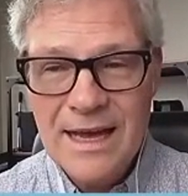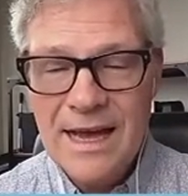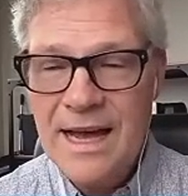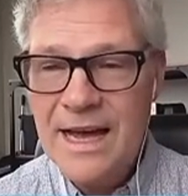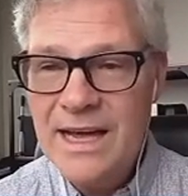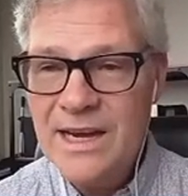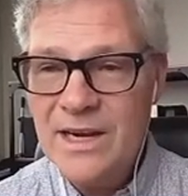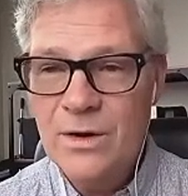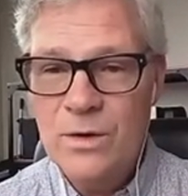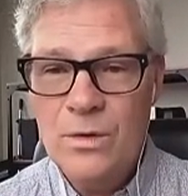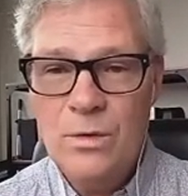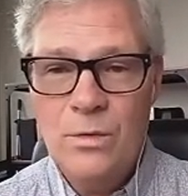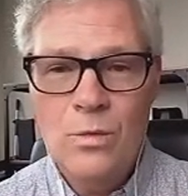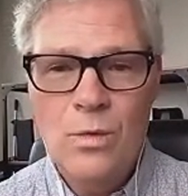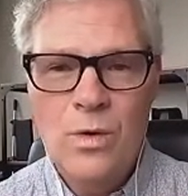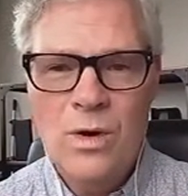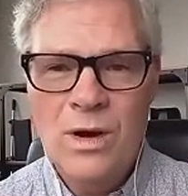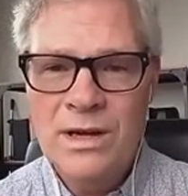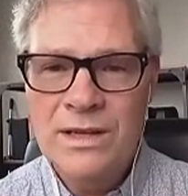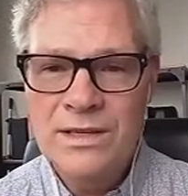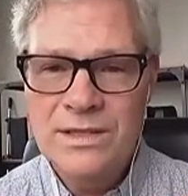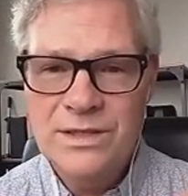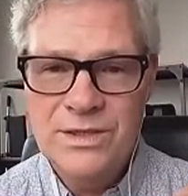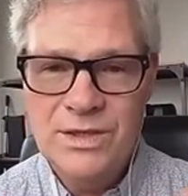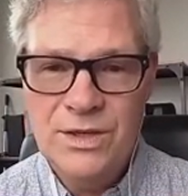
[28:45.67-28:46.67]
I don't
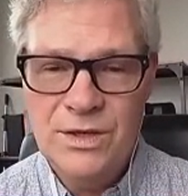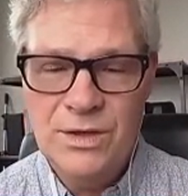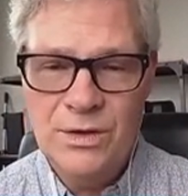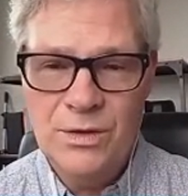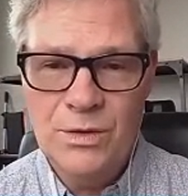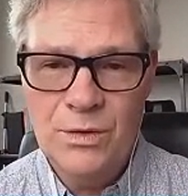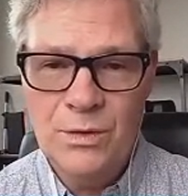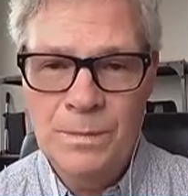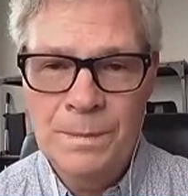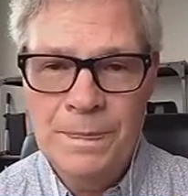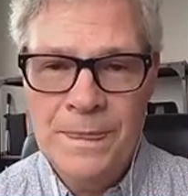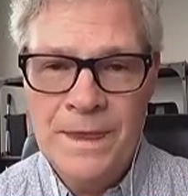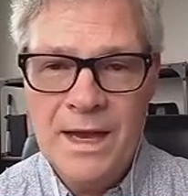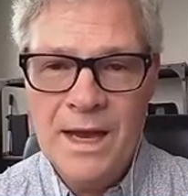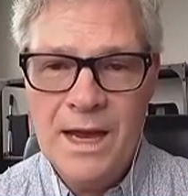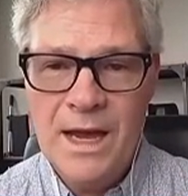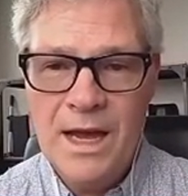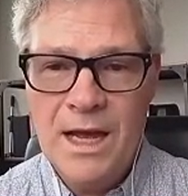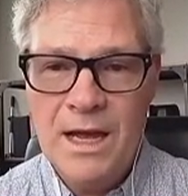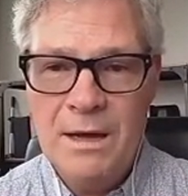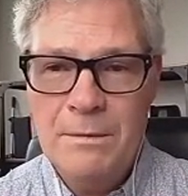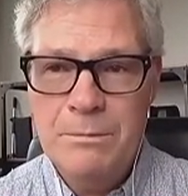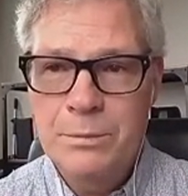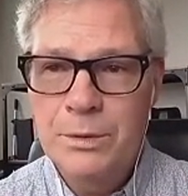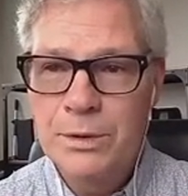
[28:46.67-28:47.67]
want to
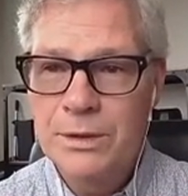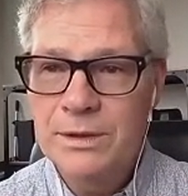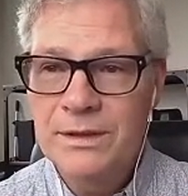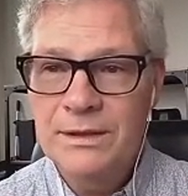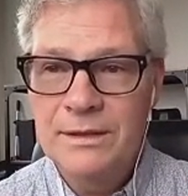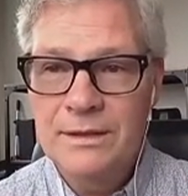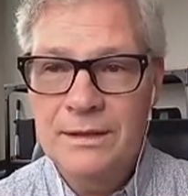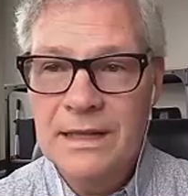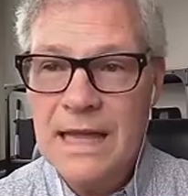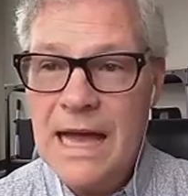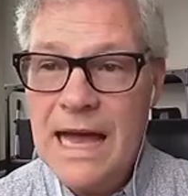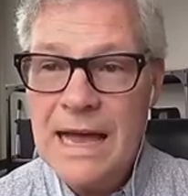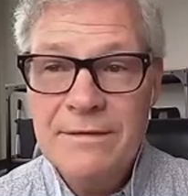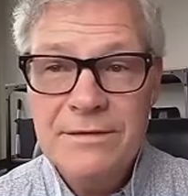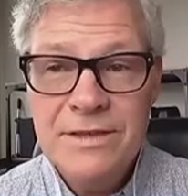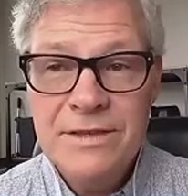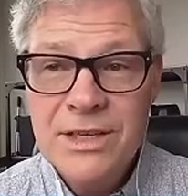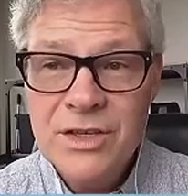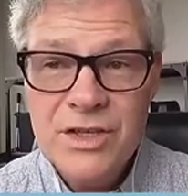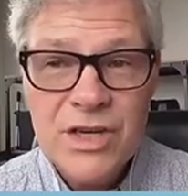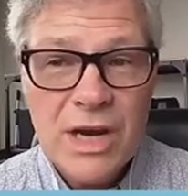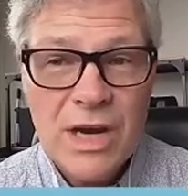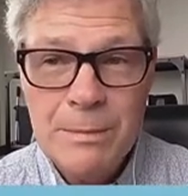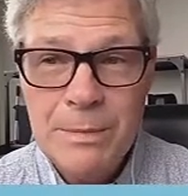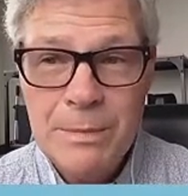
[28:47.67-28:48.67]
put lives
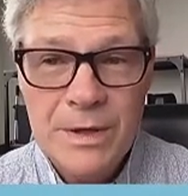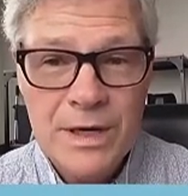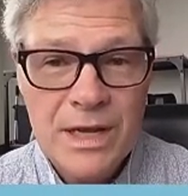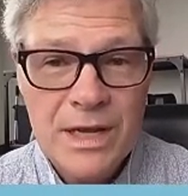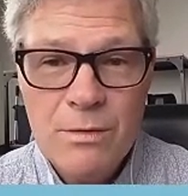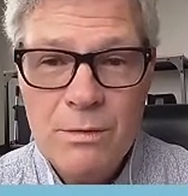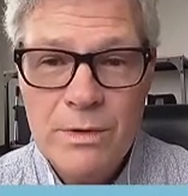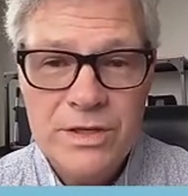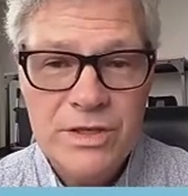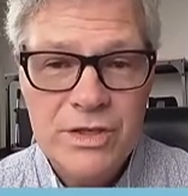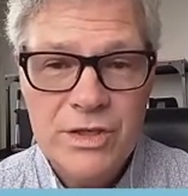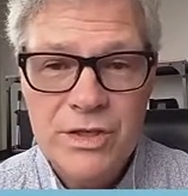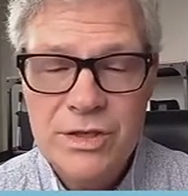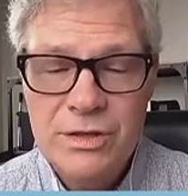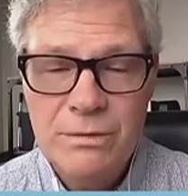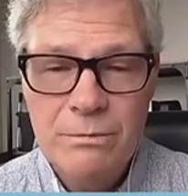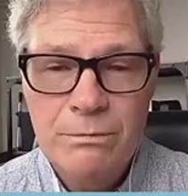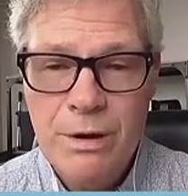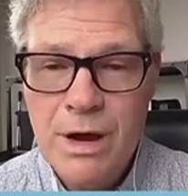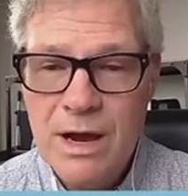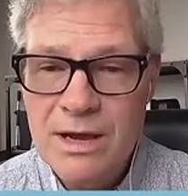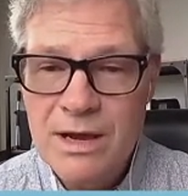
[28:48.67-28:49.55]
in jeopardy, which